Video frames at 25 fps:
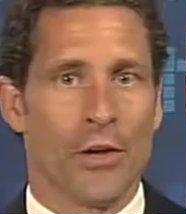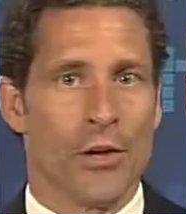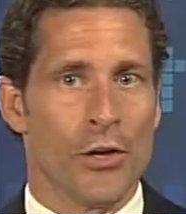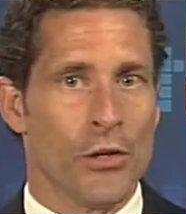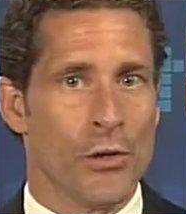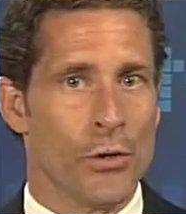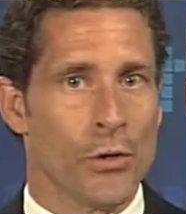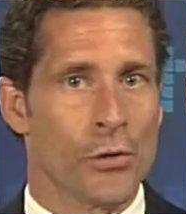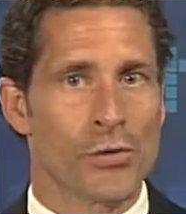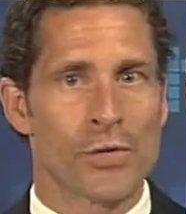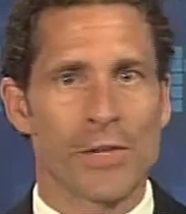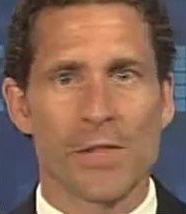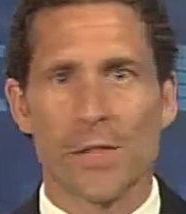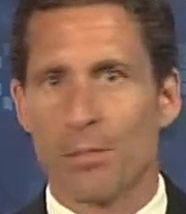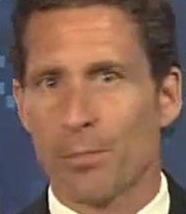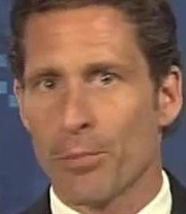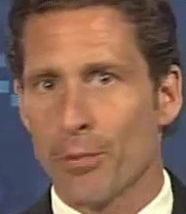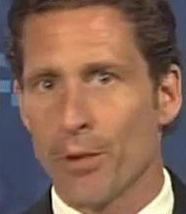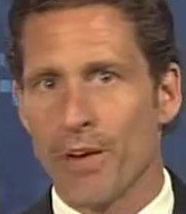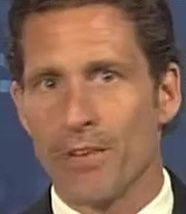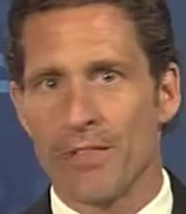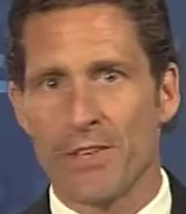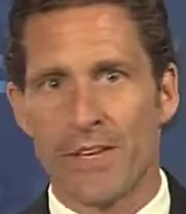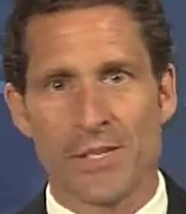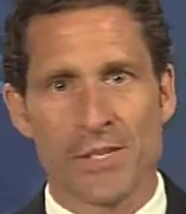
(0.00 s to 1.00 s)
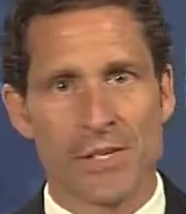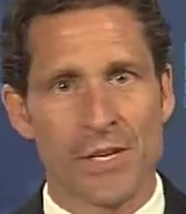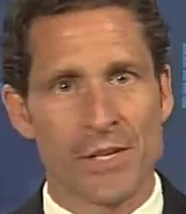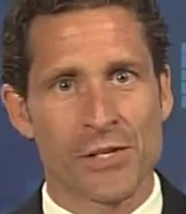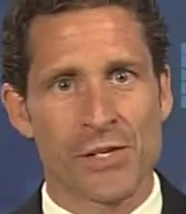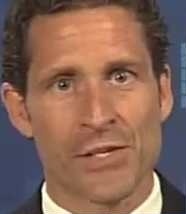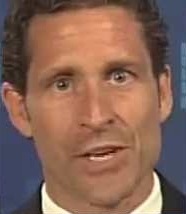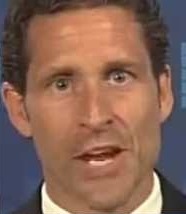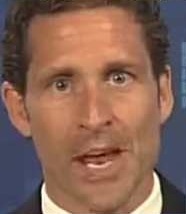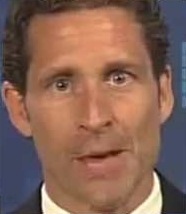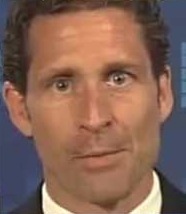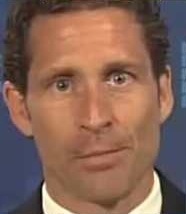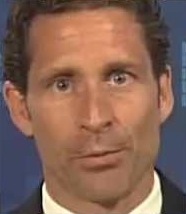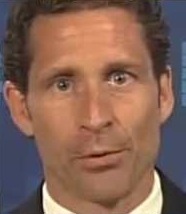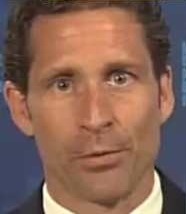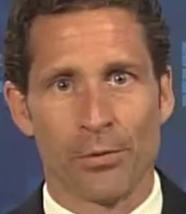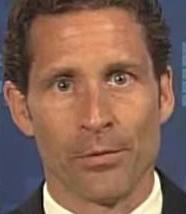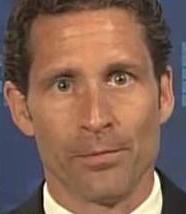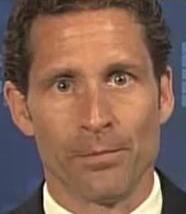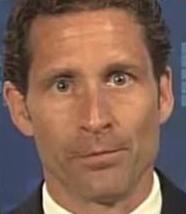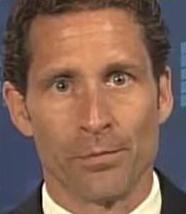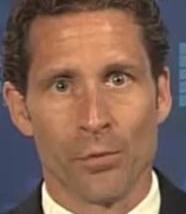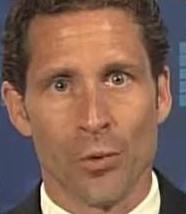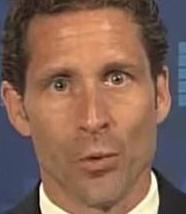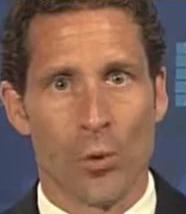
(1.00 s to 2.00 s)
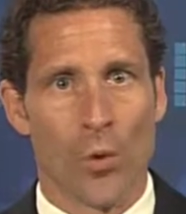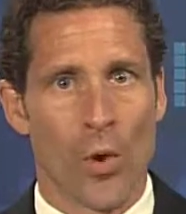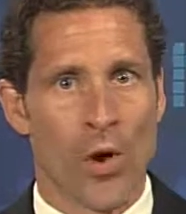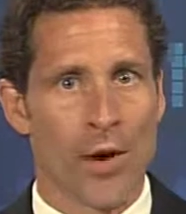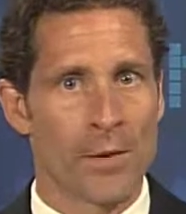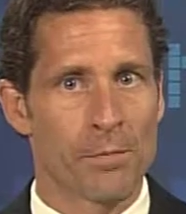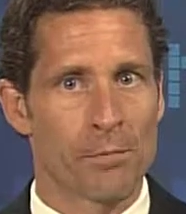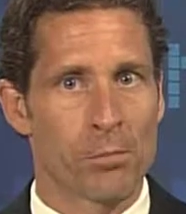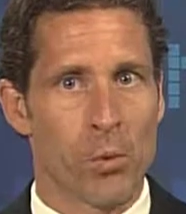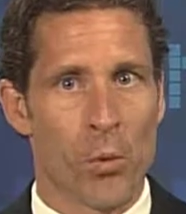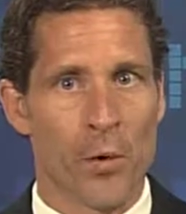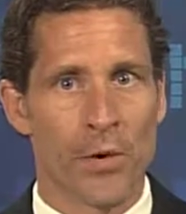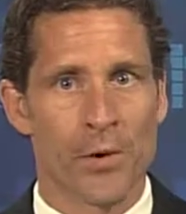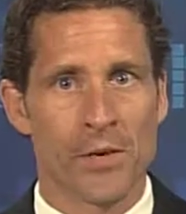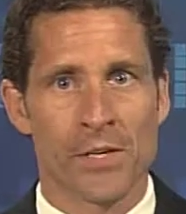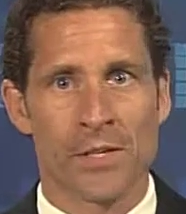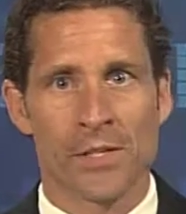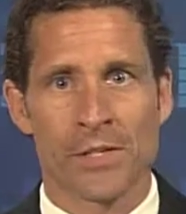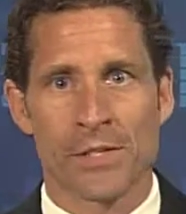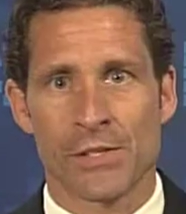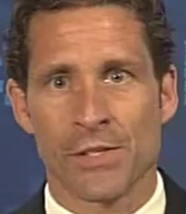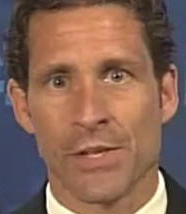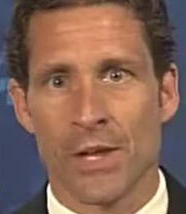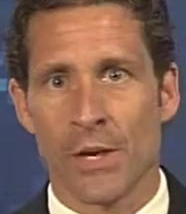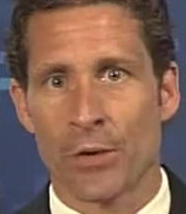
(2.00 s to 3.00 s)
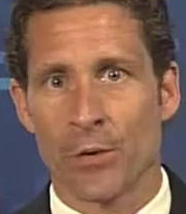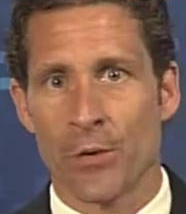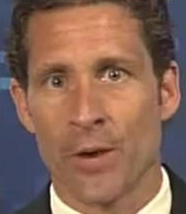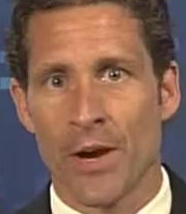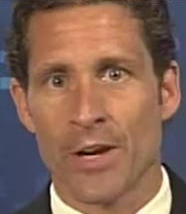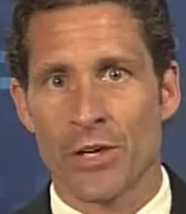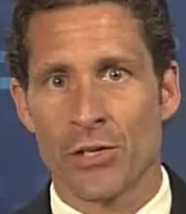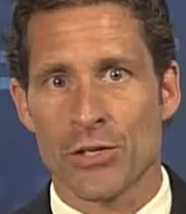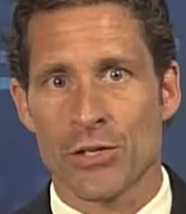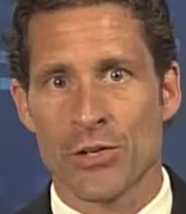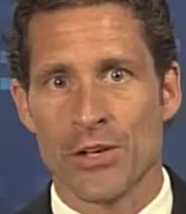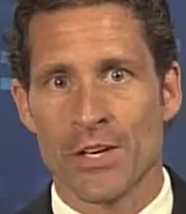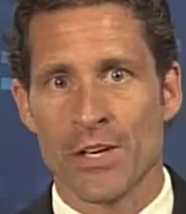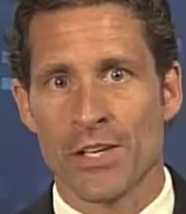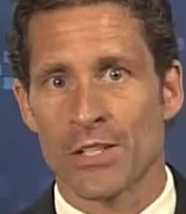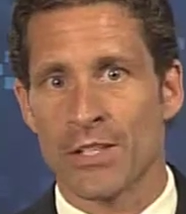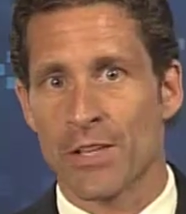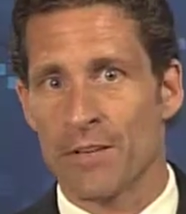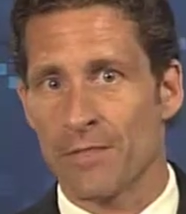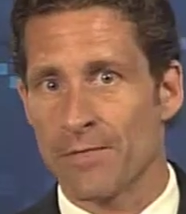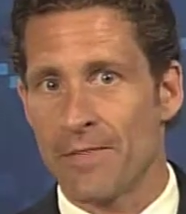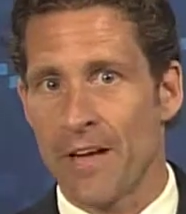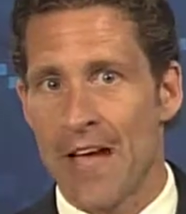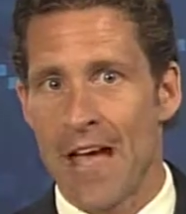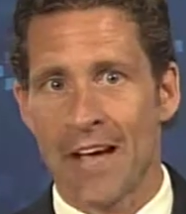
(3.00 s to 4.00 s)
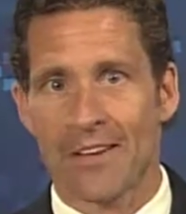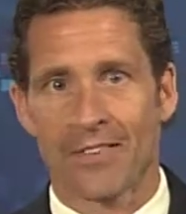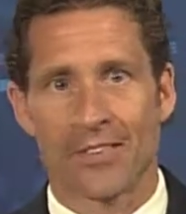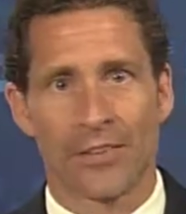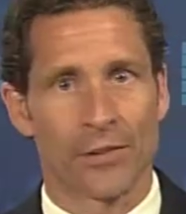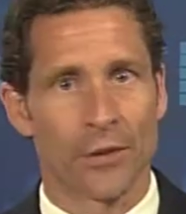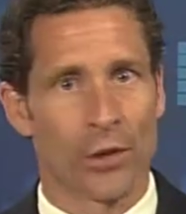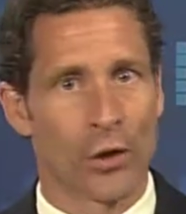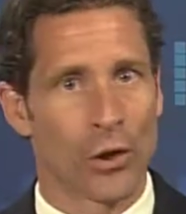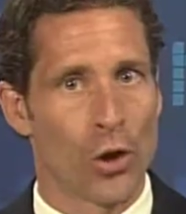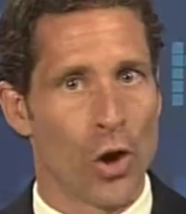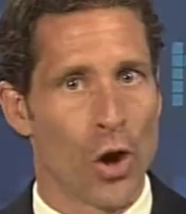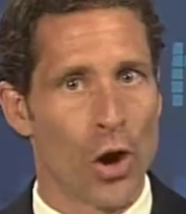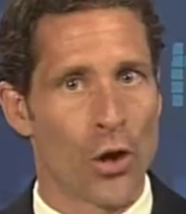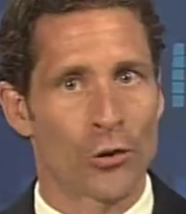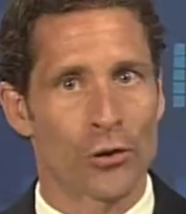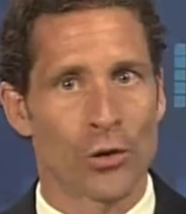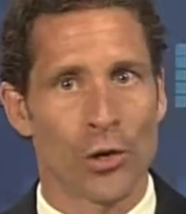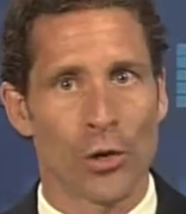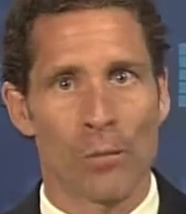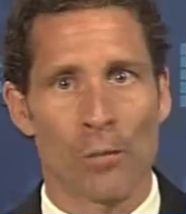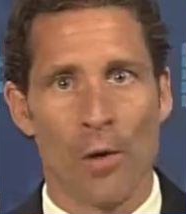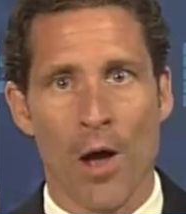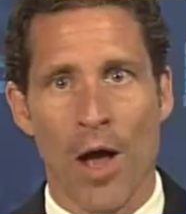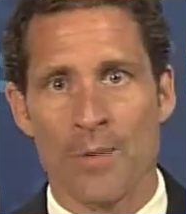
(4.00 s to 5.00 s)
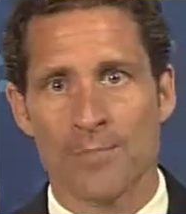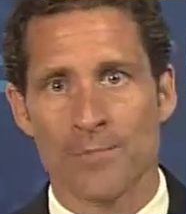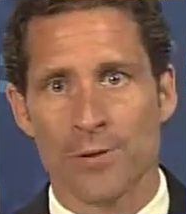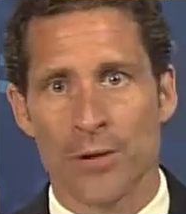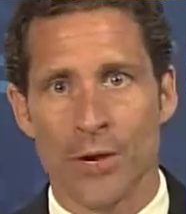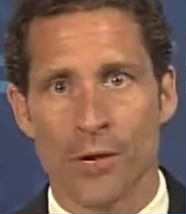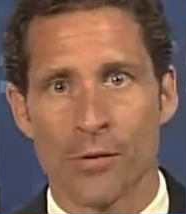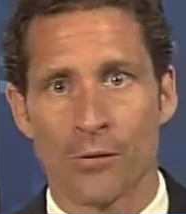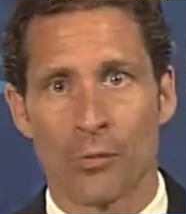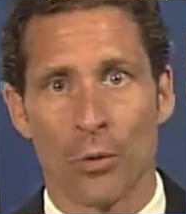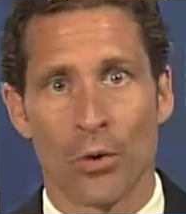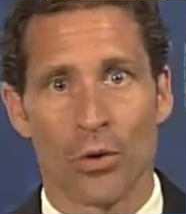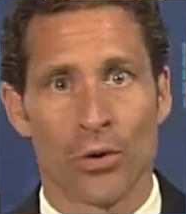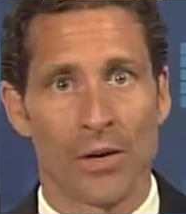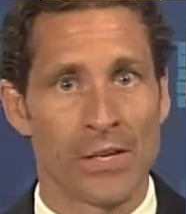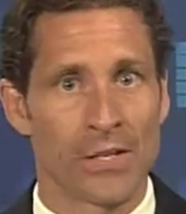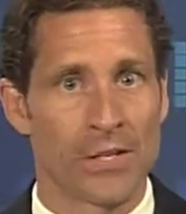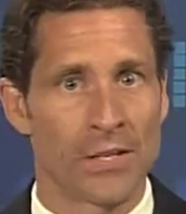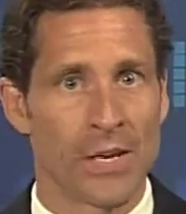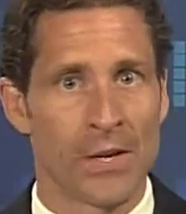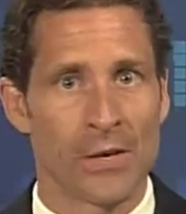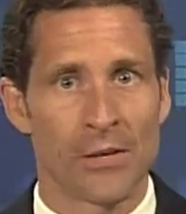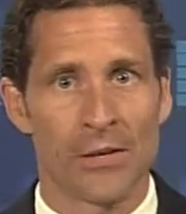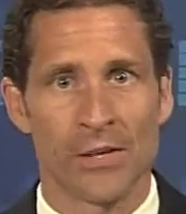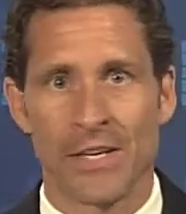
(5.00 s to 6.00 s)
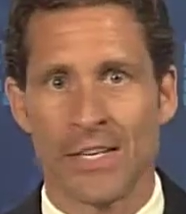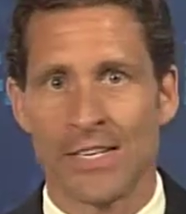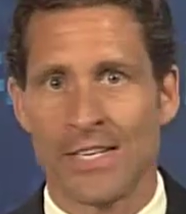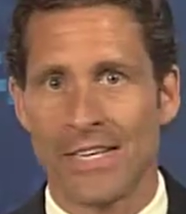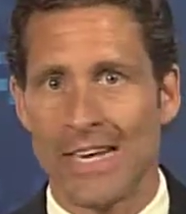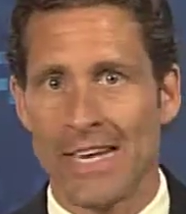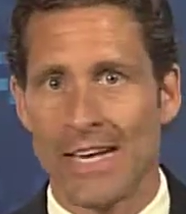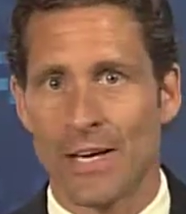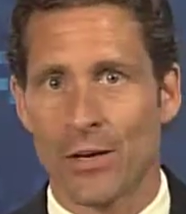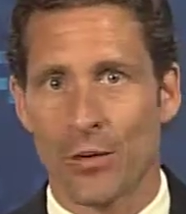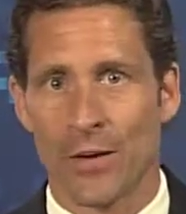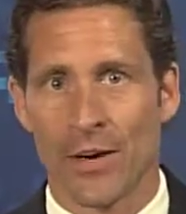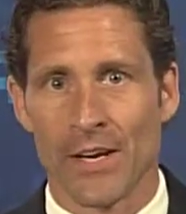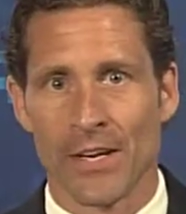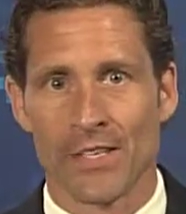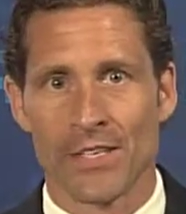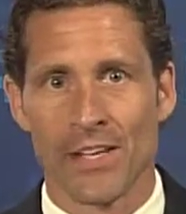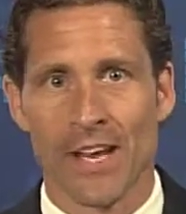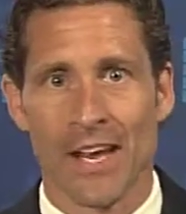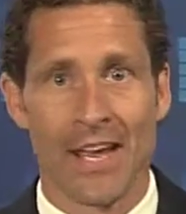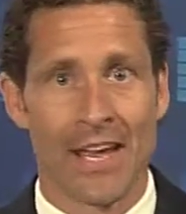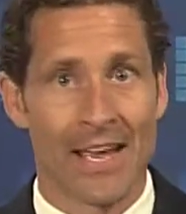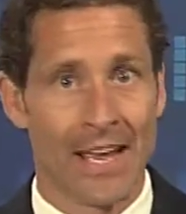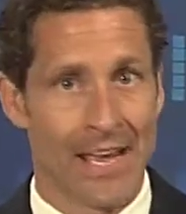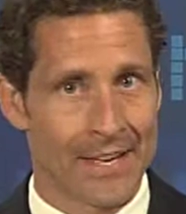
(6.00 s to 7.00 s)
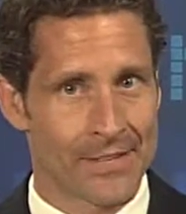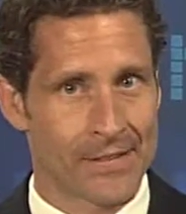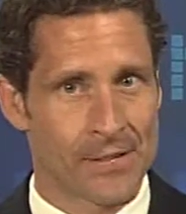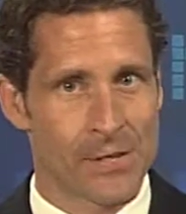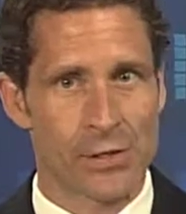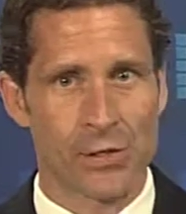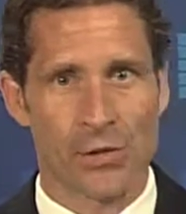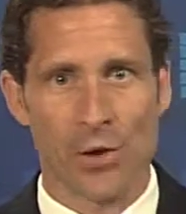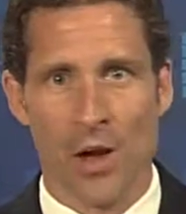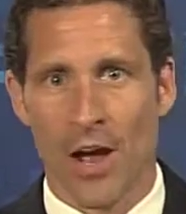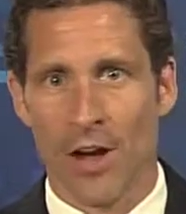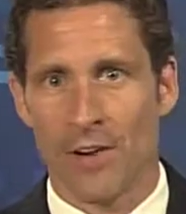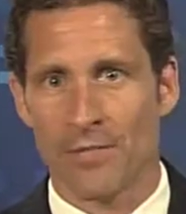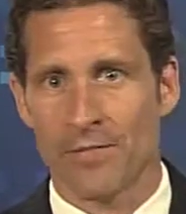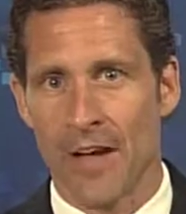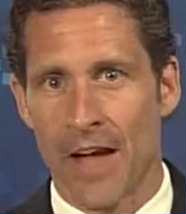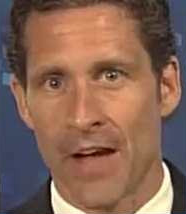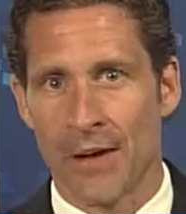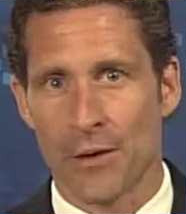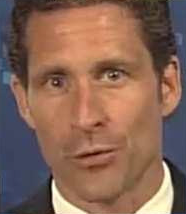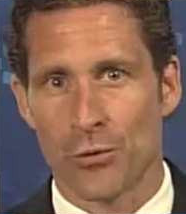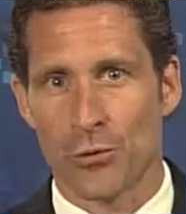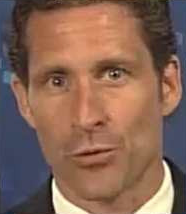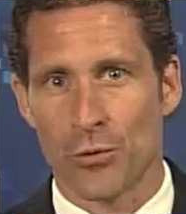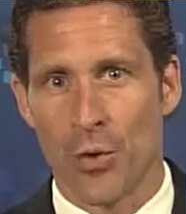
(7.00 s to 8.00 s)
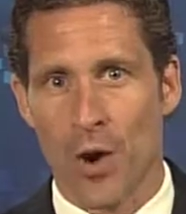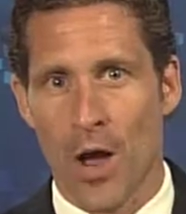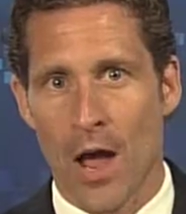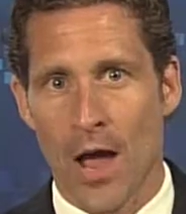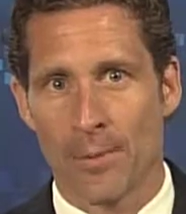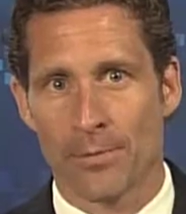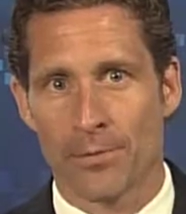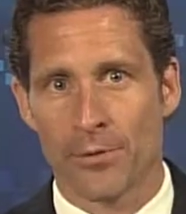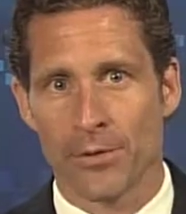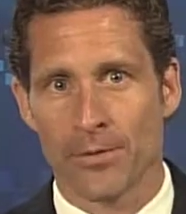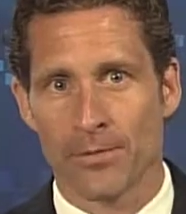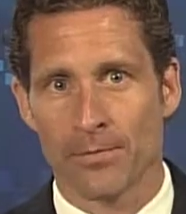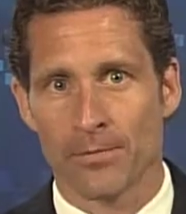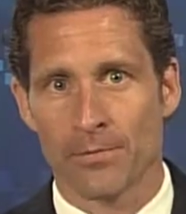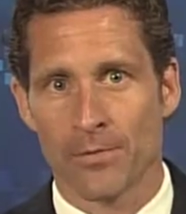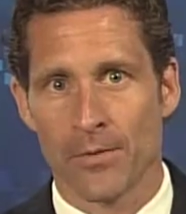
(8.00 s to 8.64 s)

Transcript: Using the previous example, one important consideration is the fact that the long-term option will continue to decrease as the stock value drops.